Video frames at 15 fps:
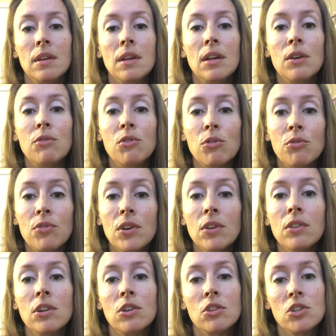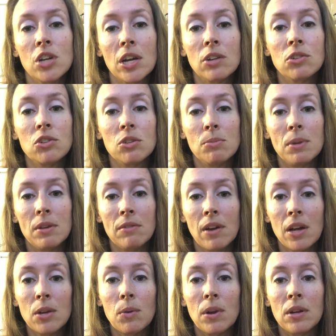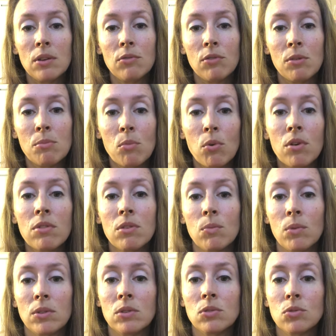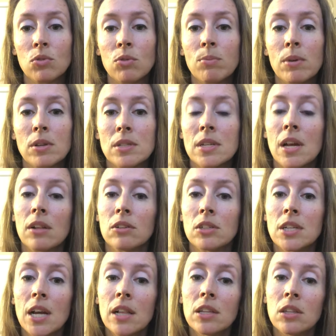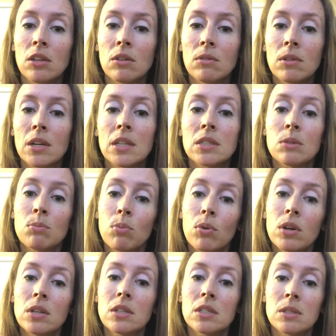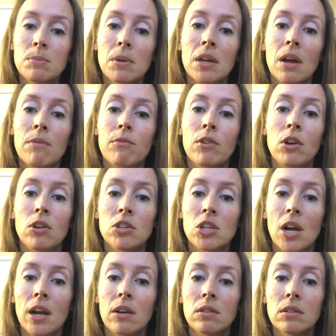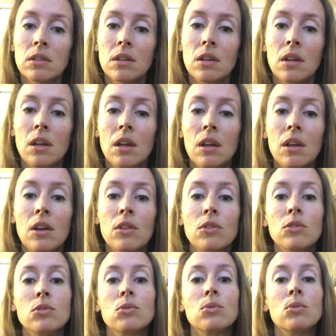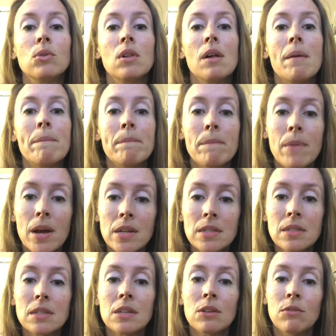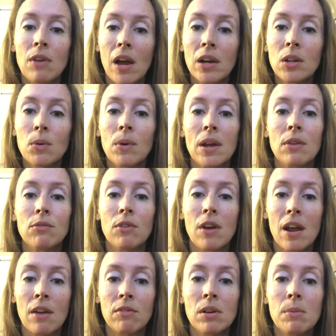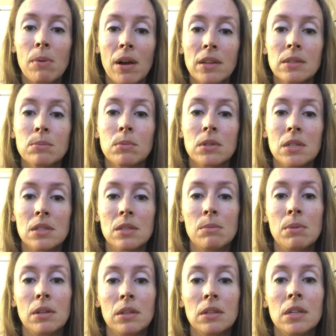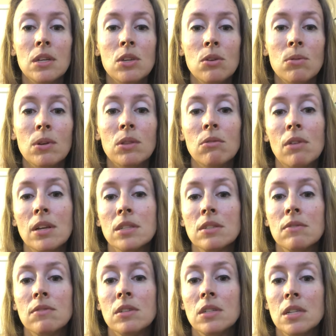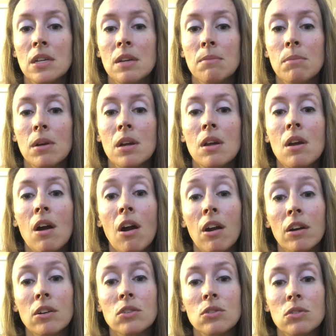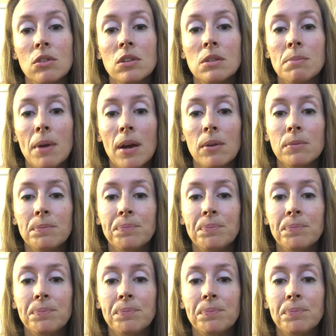If you feel that your child should be evaluated for more than what the school personnel are telling you, it's important to speak up for your child. The school must evaluate for every possible disability you and the rest of the team are concerned about.